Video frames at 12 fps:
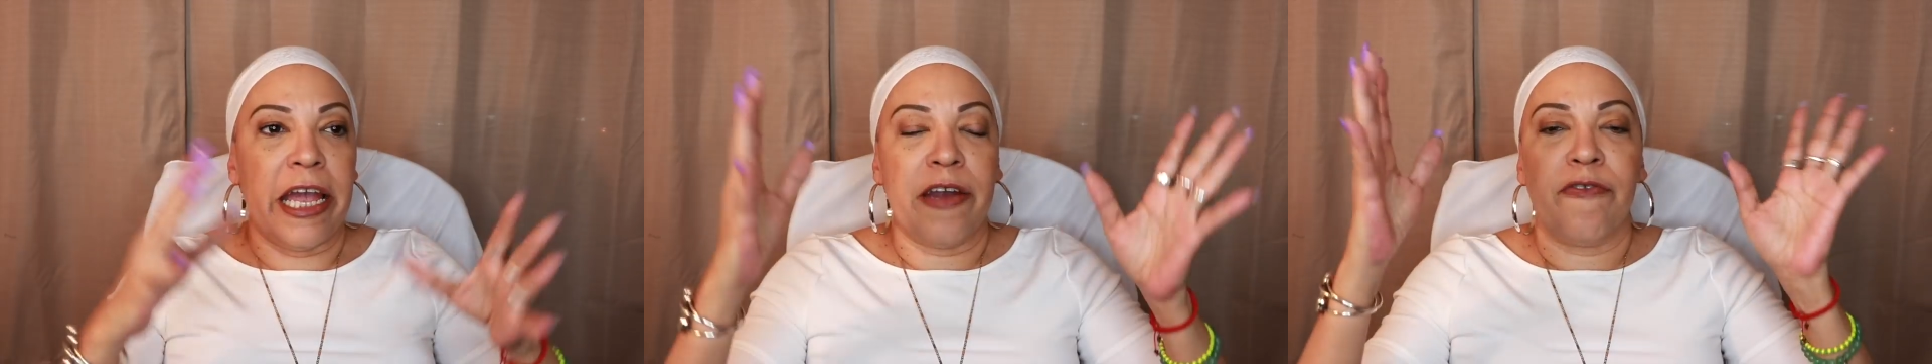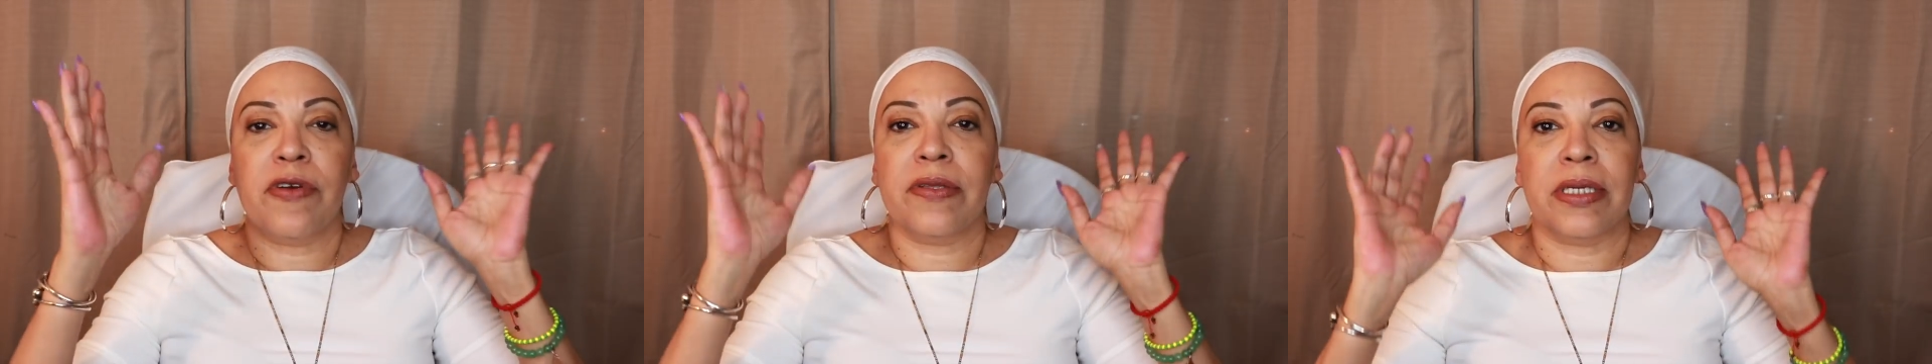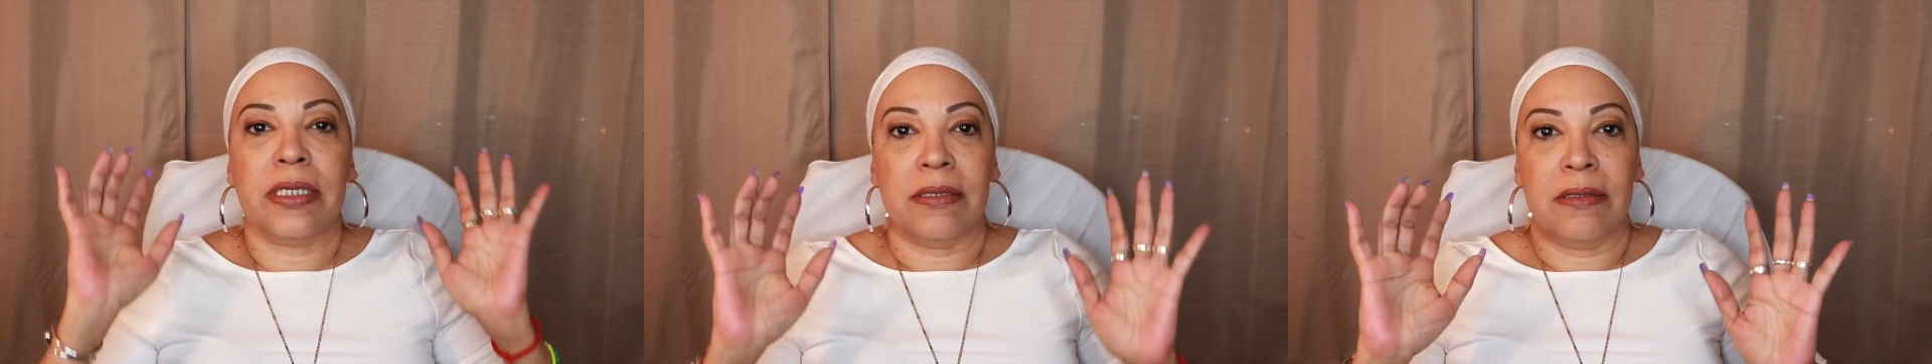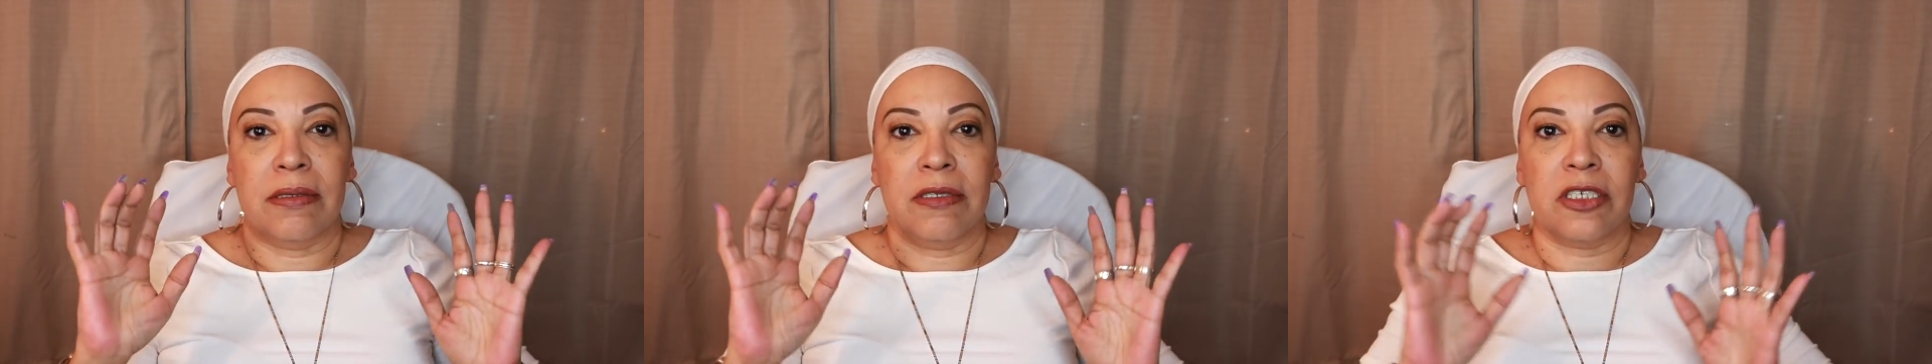Everything
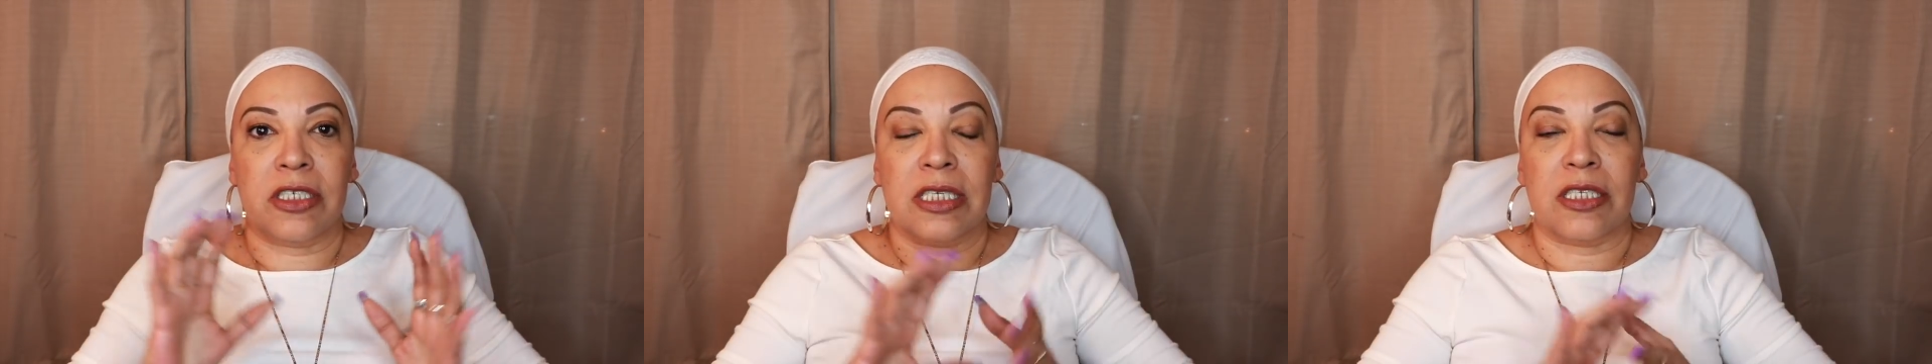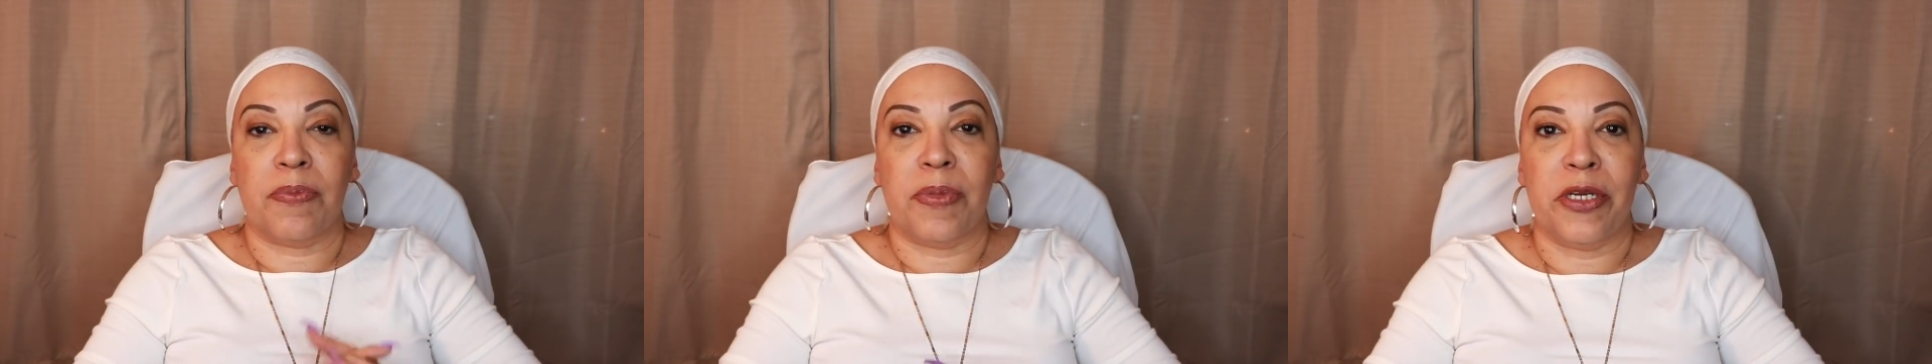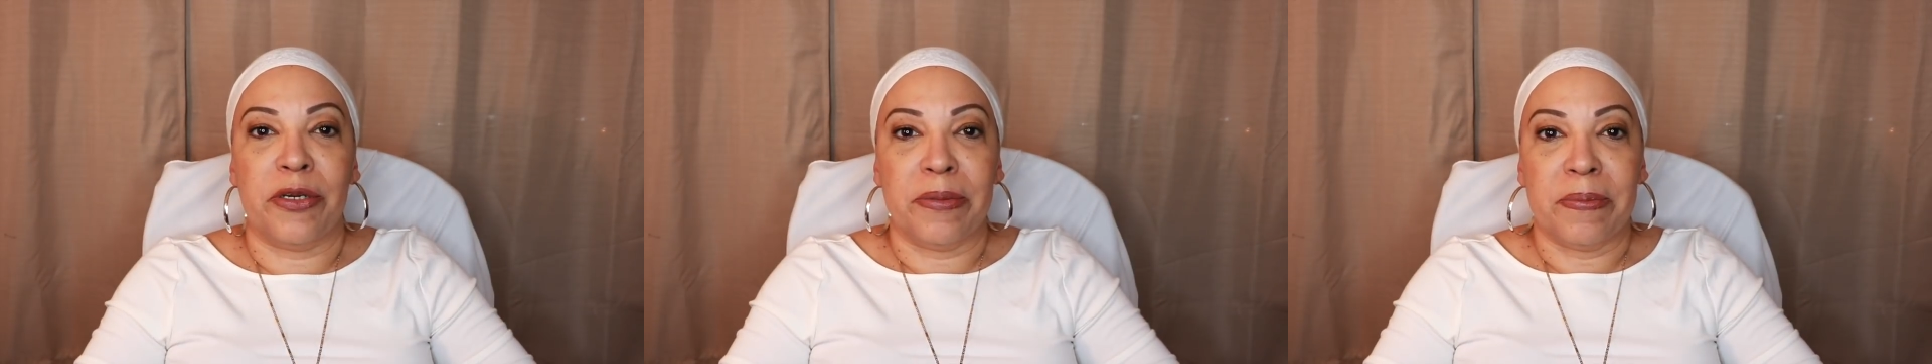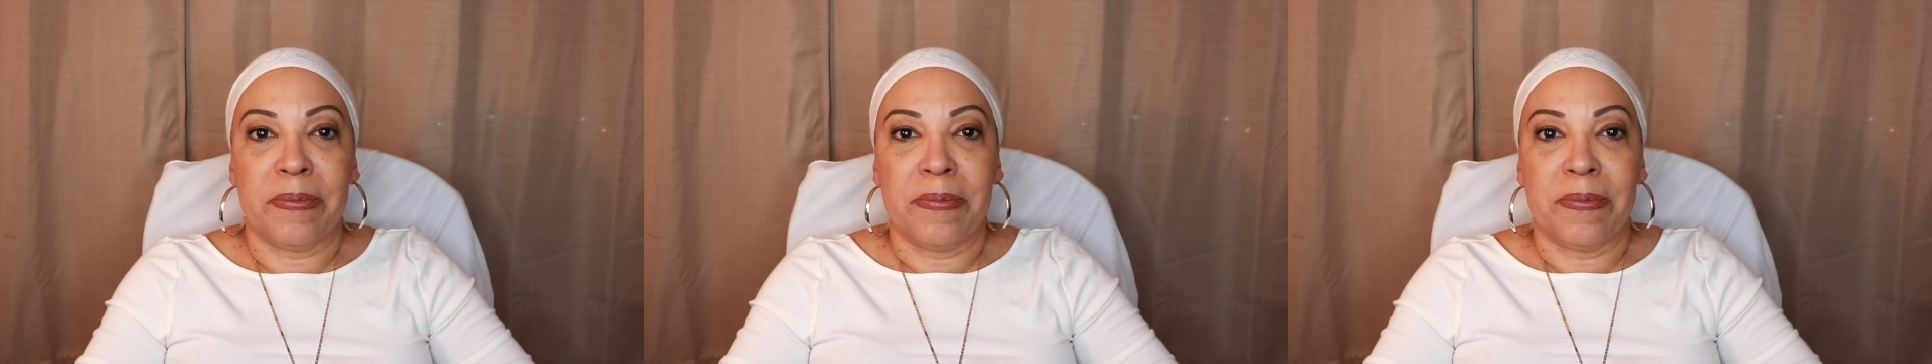just disappeared.